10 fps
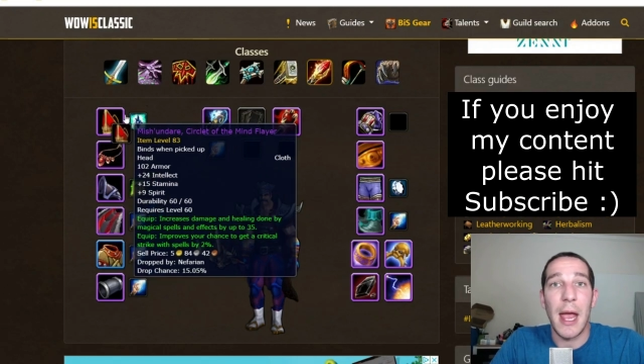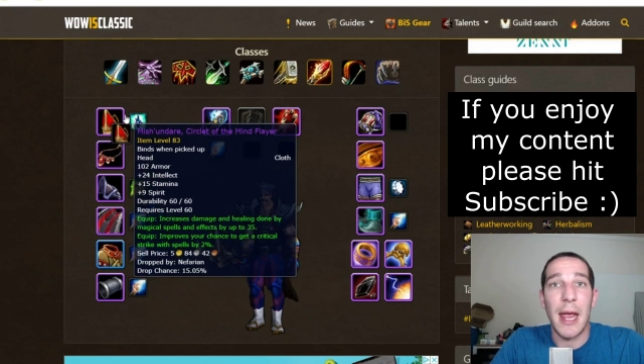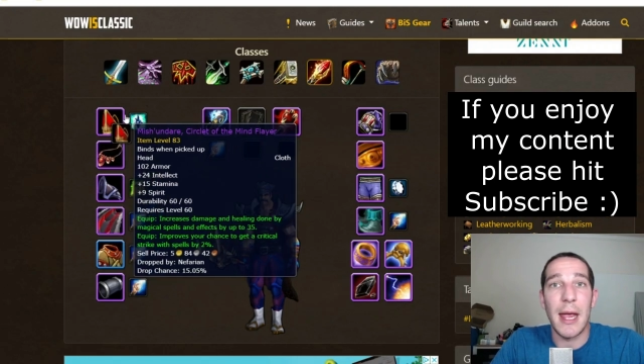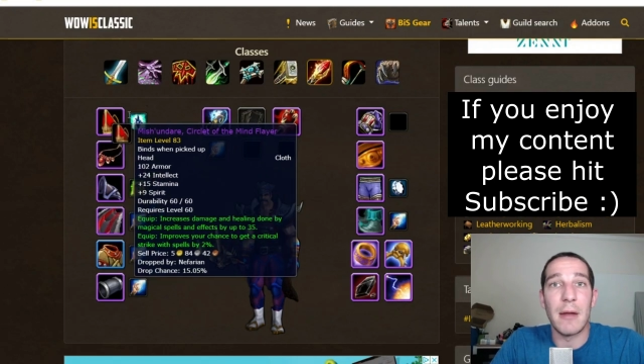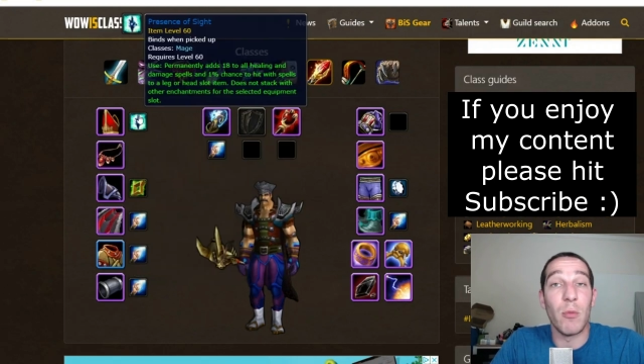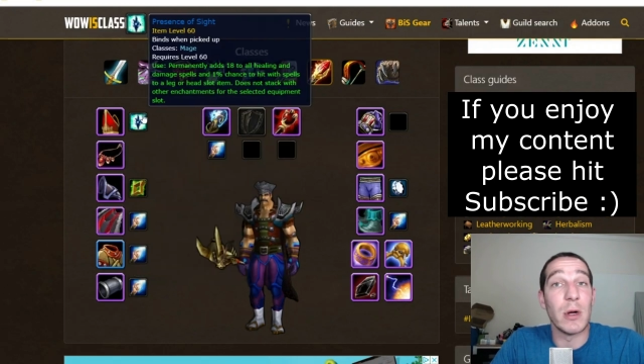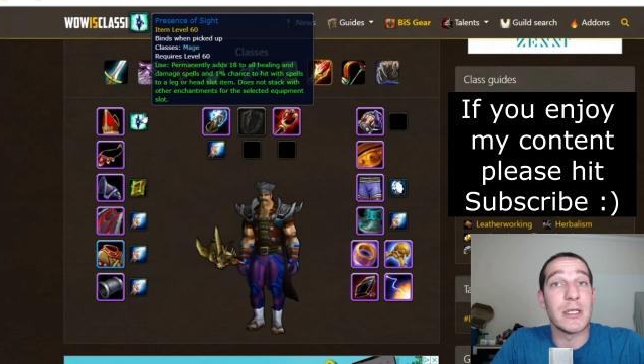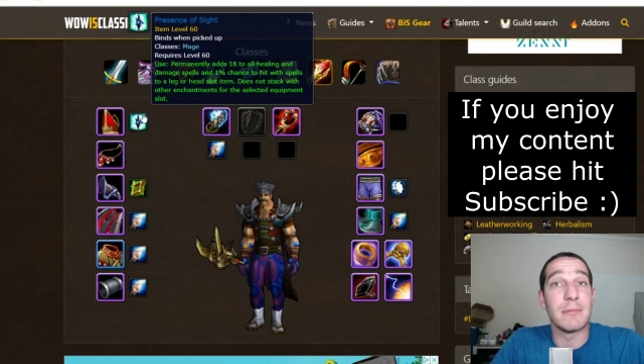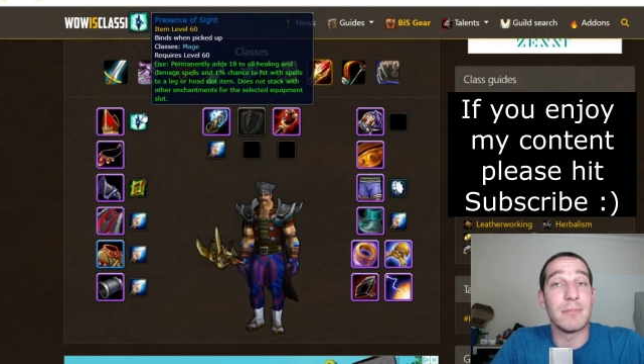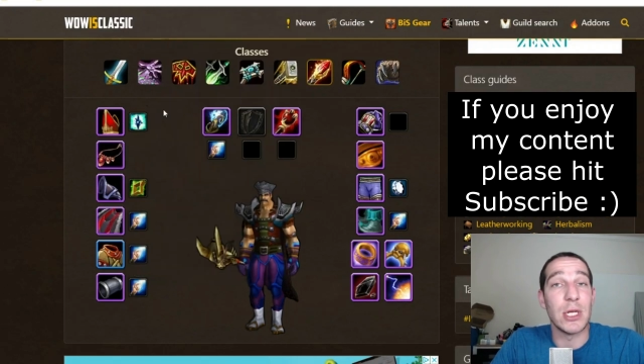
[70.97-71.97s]
And
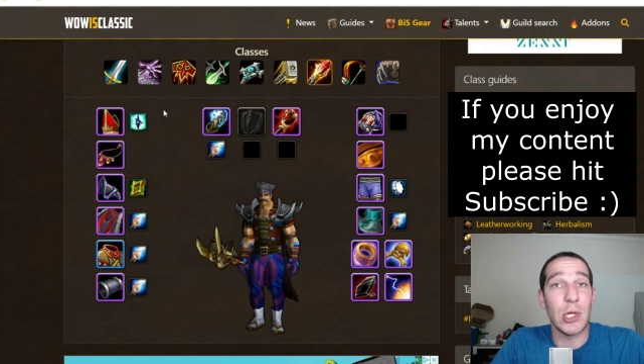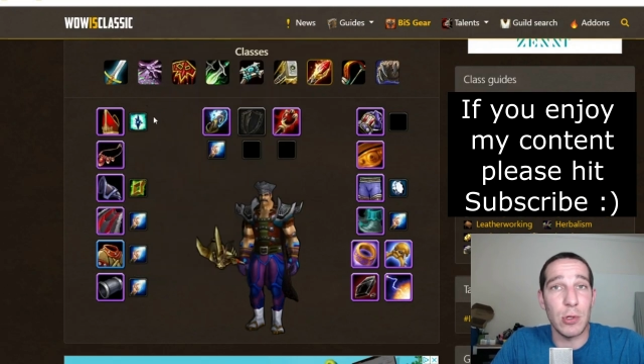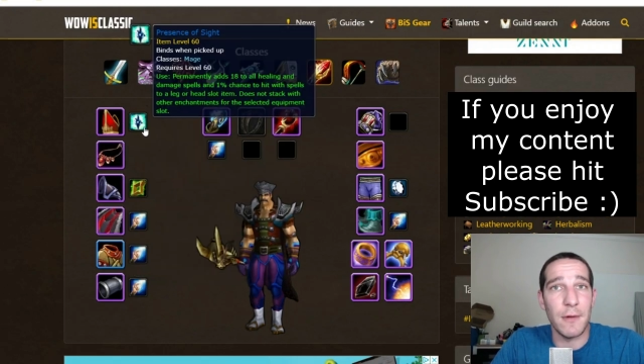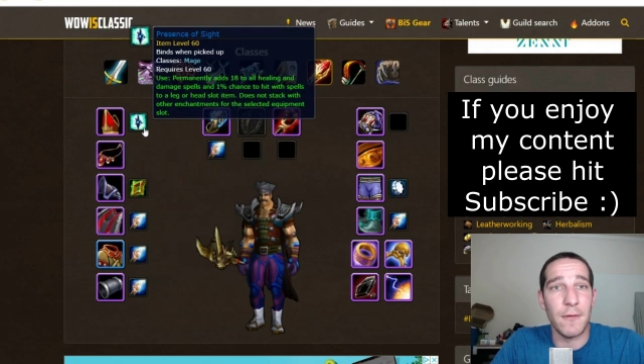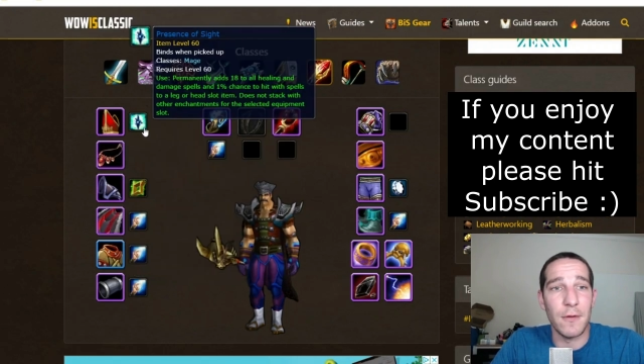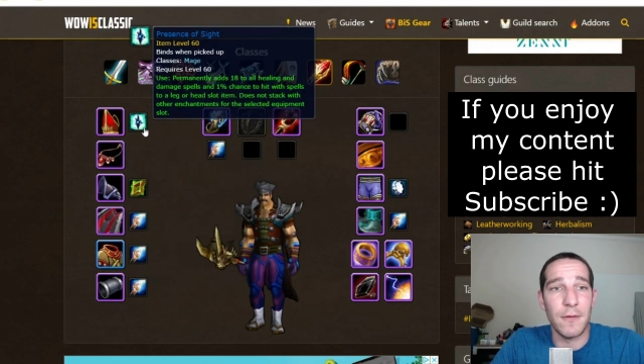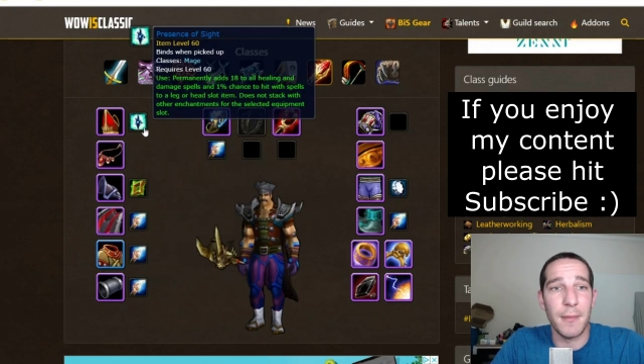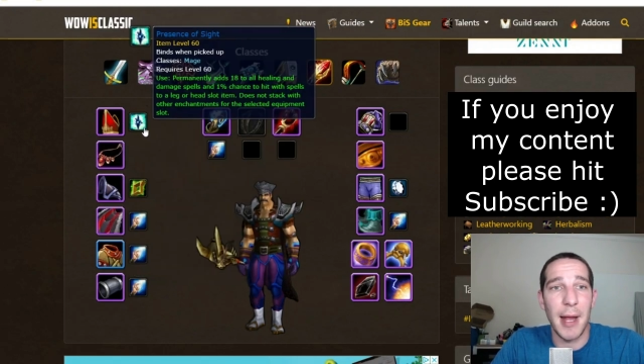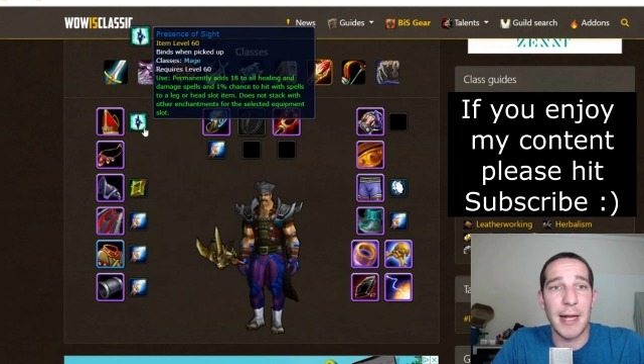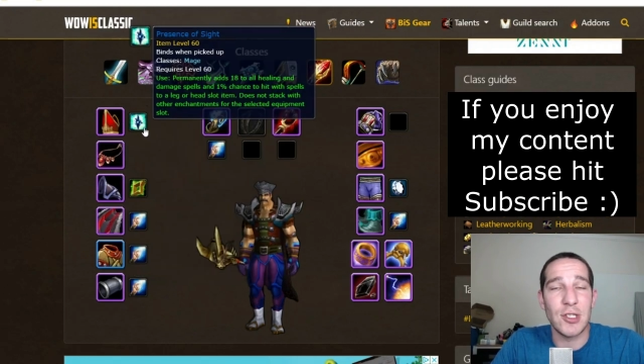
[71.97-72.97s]
what's beautiful
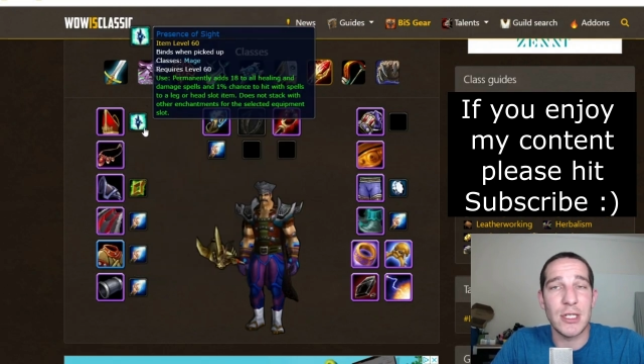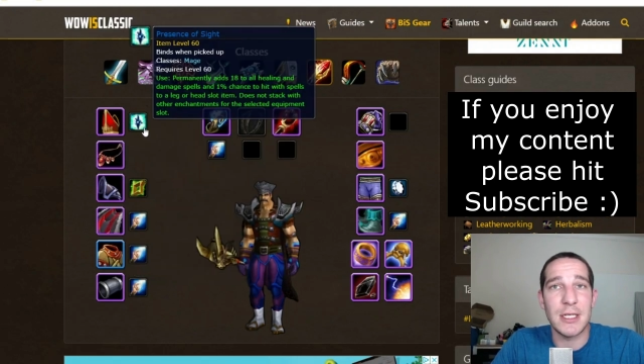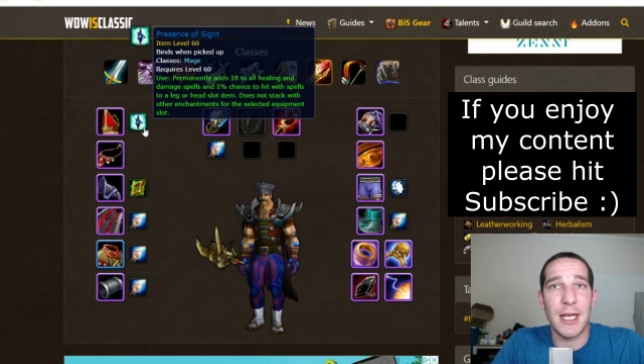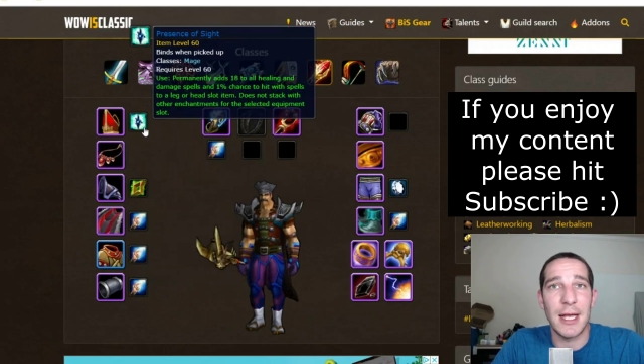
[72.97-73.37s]
for mages,